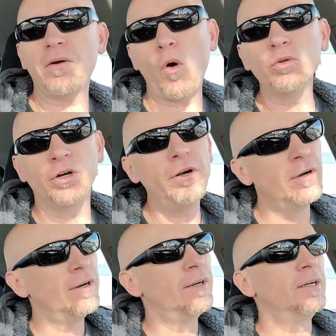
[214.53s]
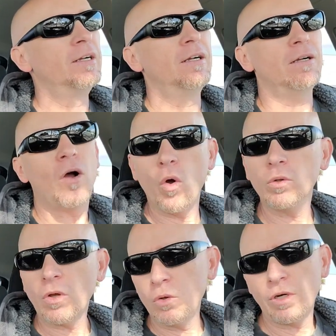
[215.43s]
older,
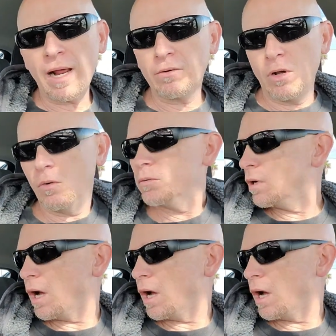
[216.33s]
I don't know.